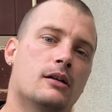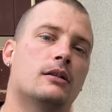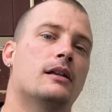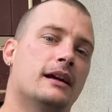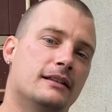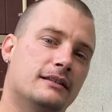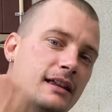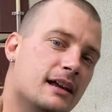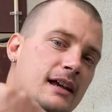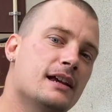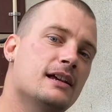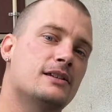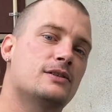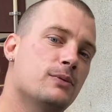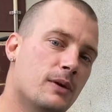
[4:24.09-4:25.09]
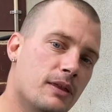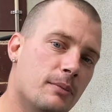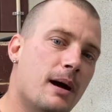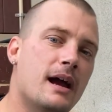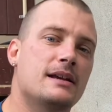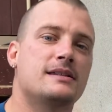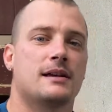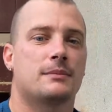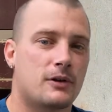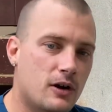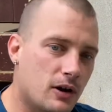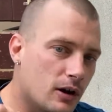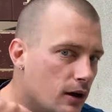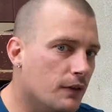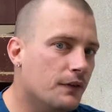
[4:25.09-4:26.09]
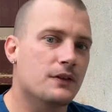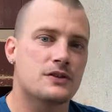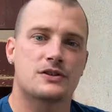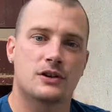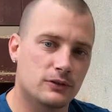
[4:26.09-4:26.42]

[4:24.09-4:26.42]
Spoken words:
like this with a bicep curl and there's